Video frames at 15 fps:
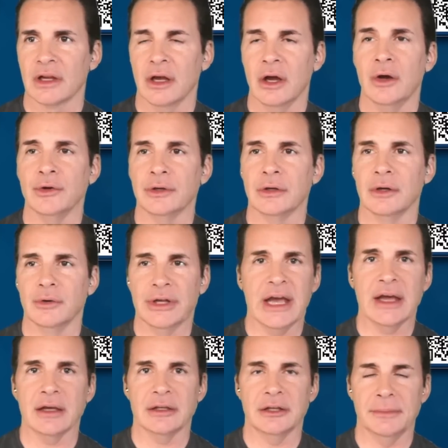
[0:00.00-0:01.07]
Oh, oh
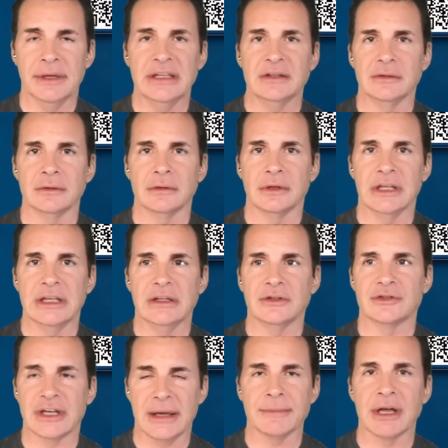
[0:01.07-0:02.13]
yeah. You mean the
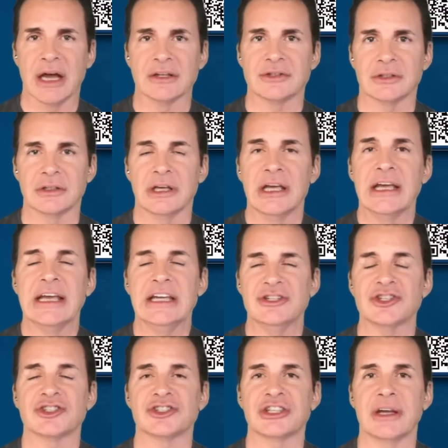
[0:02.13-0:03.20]
same cons? He
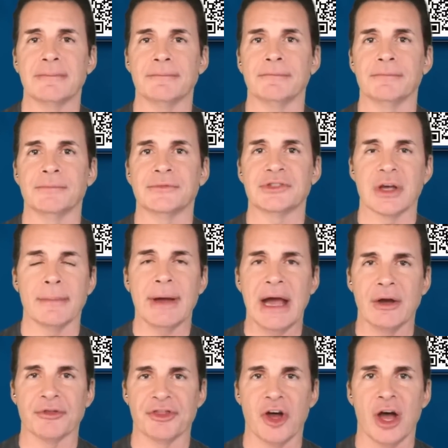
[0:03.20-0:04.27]
just sent,
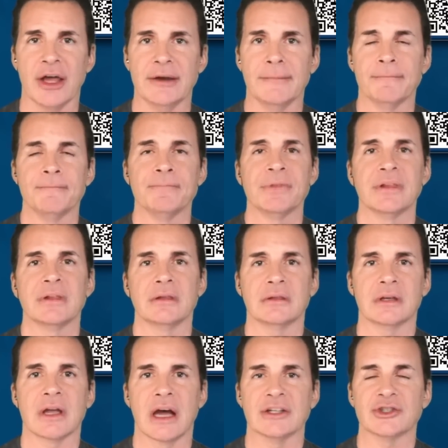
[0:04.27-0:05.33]
somehow thought that
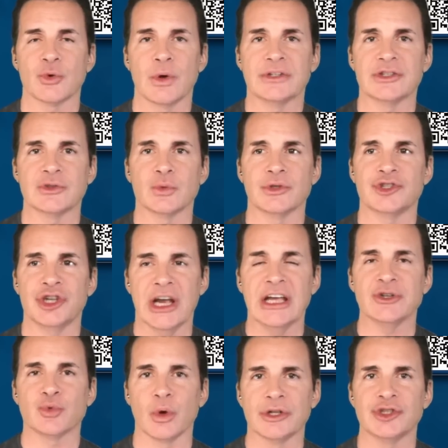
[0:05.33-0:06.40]
the consequences would
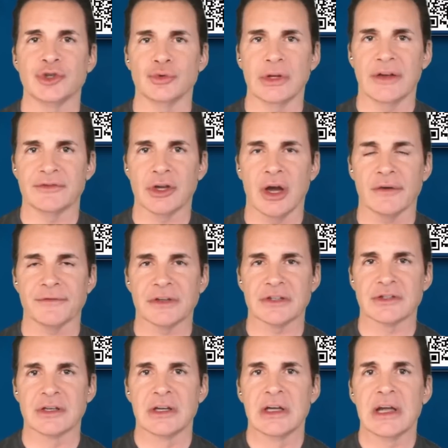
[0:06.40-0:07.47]
change once you left
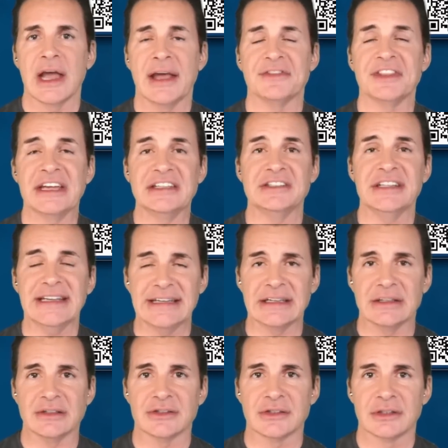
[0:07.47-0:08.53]
office, and they
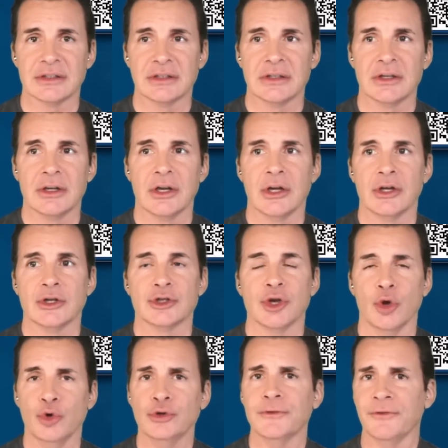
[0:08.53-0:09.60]
didn't.
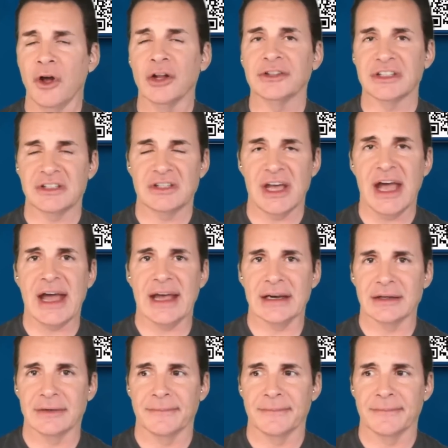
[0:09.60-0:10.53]
So whose fault is that?